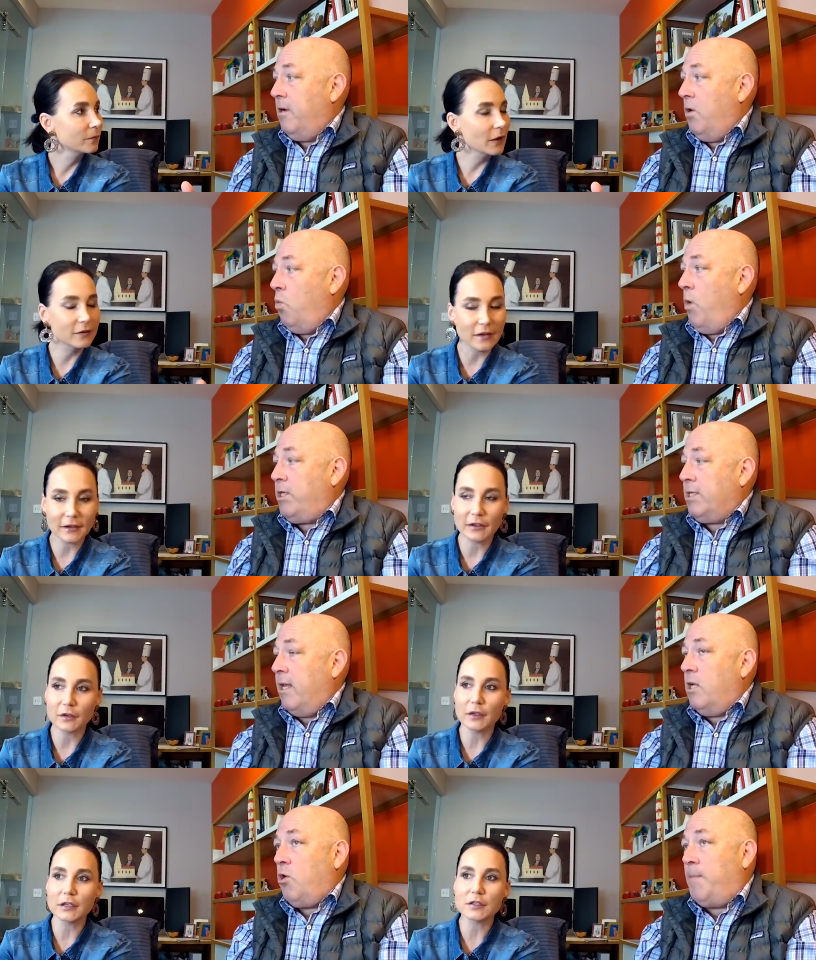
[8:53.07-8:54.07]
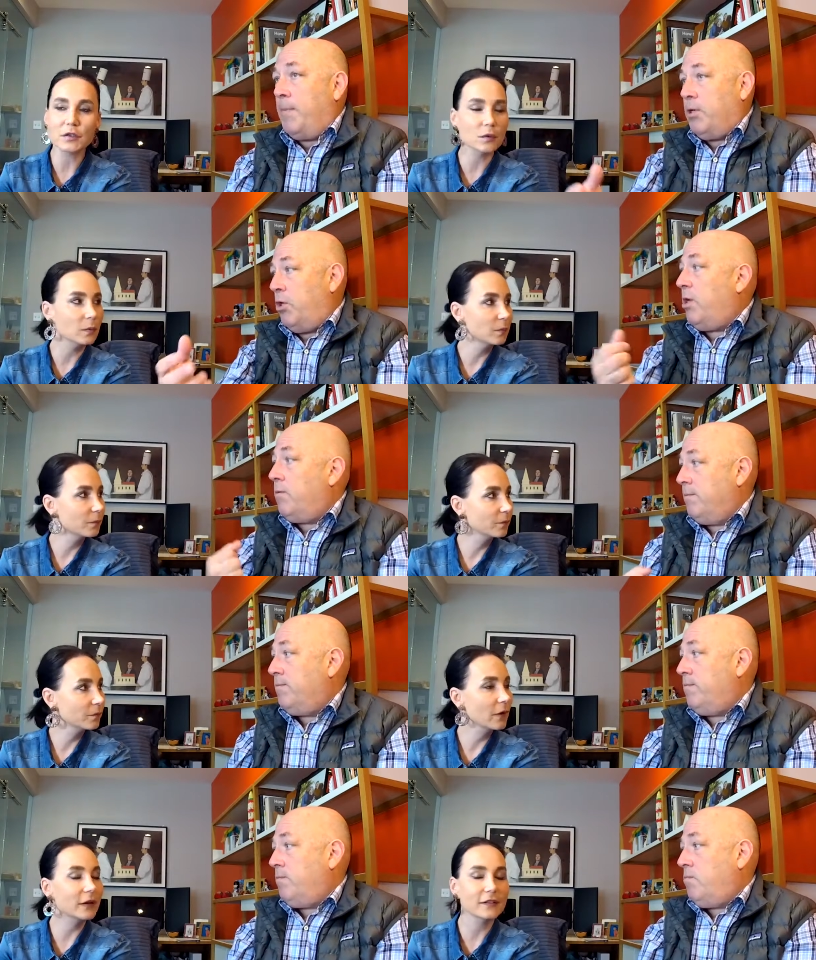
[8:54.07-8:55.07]
Speaker 1: Exactly. Which is going to draw people to, to you.
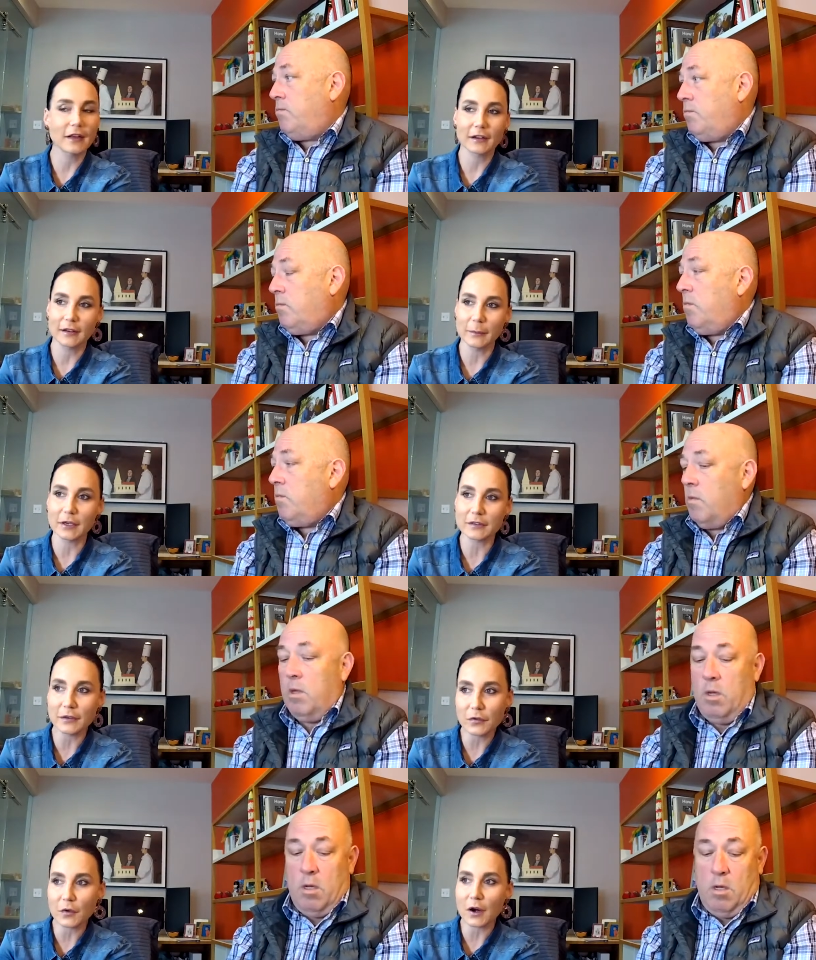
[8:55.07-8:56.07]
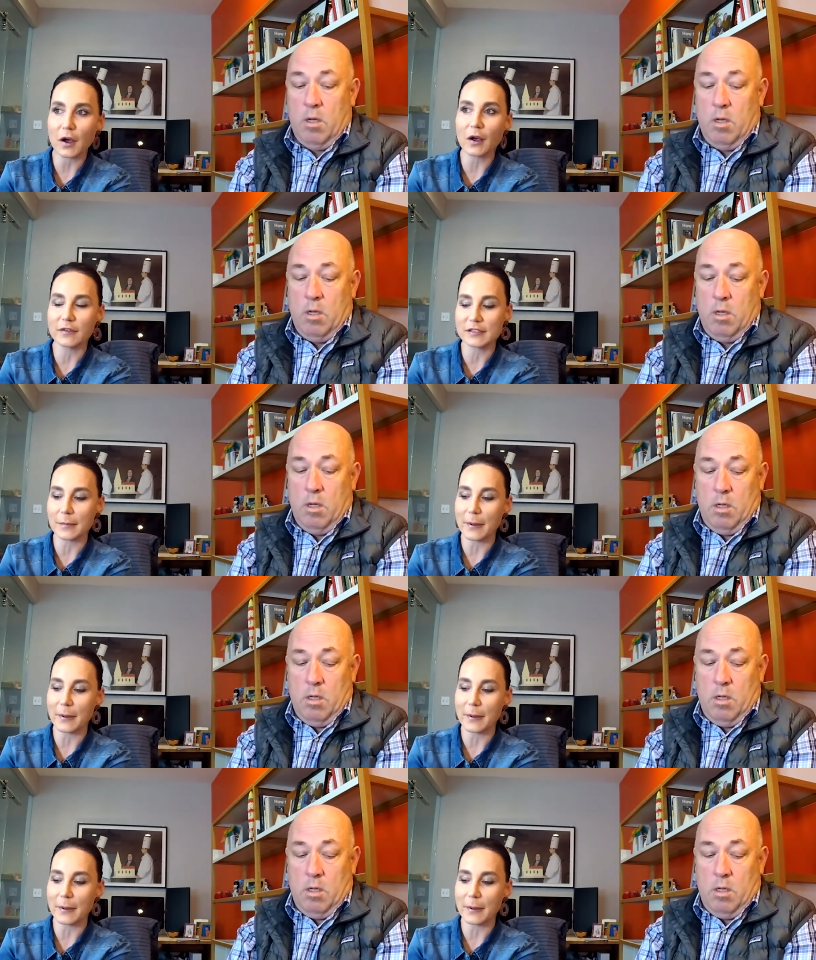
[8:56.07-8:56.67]
Exactly, because if you are obviously